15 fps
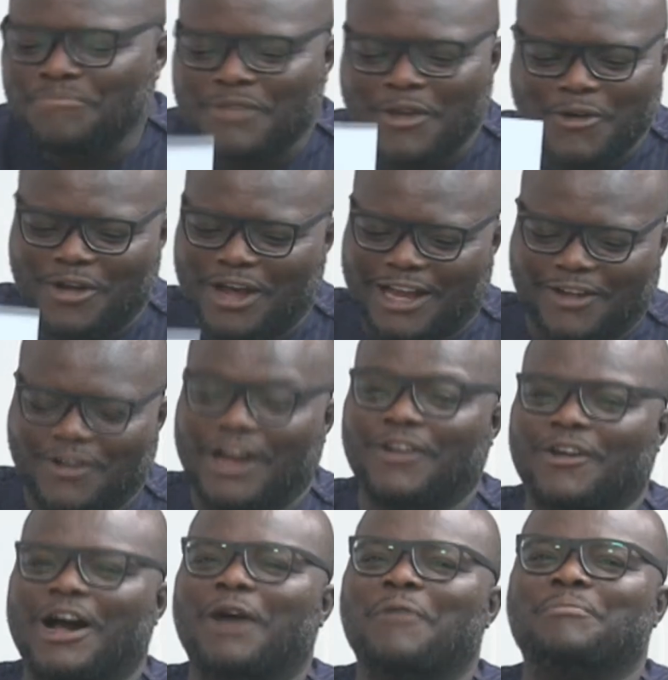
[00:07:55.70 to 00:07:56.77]
No, I
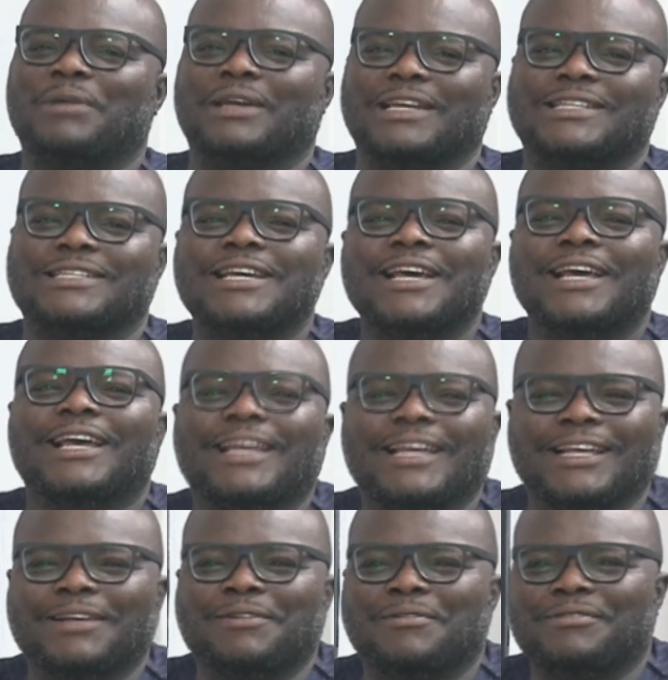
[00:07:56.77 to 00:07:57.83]
don't pick it.
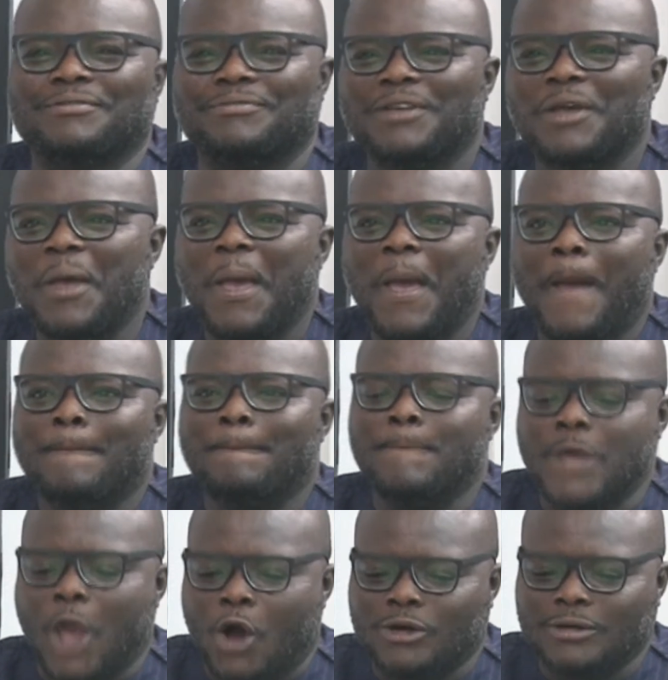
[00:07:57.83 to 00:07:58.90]

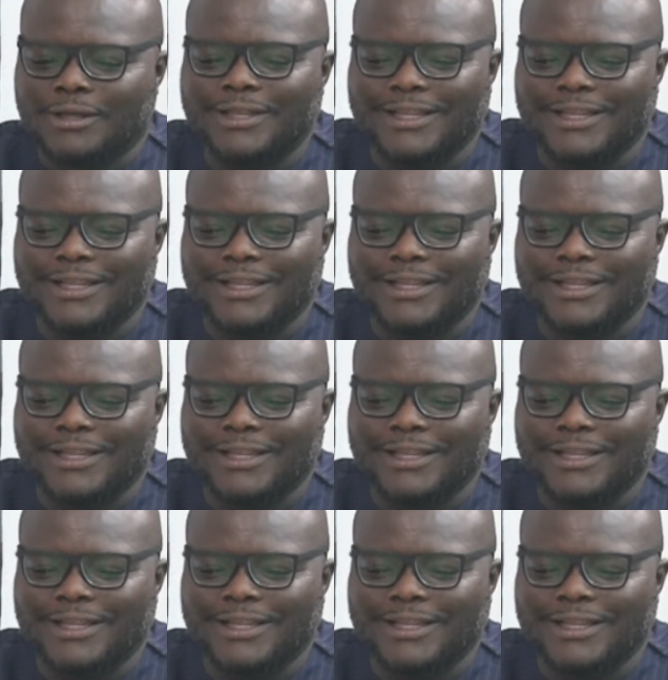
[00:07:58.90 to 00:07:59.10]
Myung.